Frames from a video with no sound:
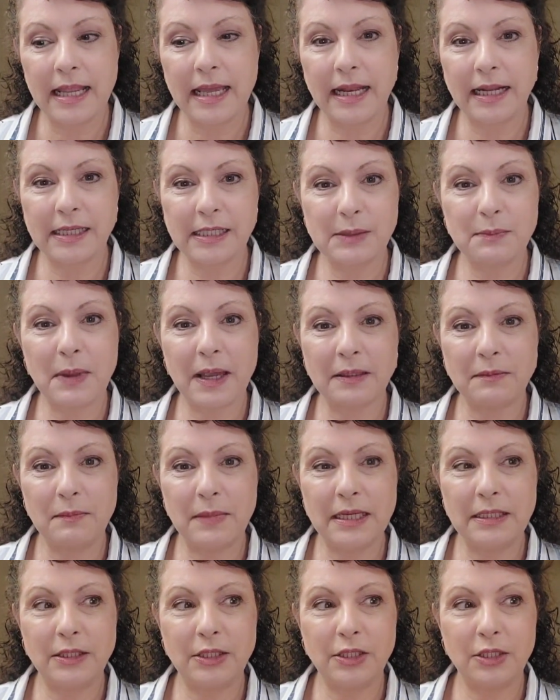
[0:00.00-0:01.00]
and expect
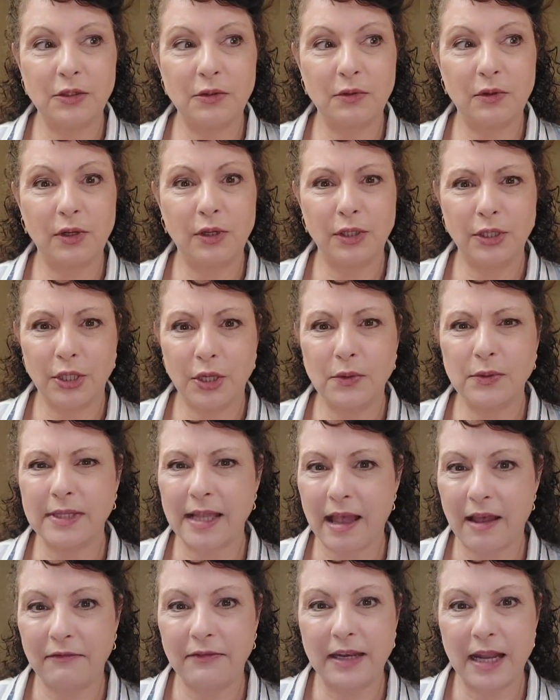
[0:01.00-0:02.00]
me to close
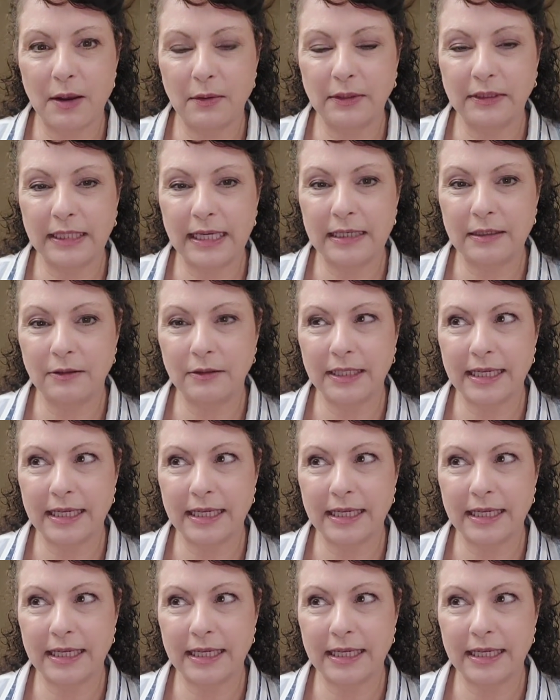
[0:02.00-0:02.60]
half an hour later,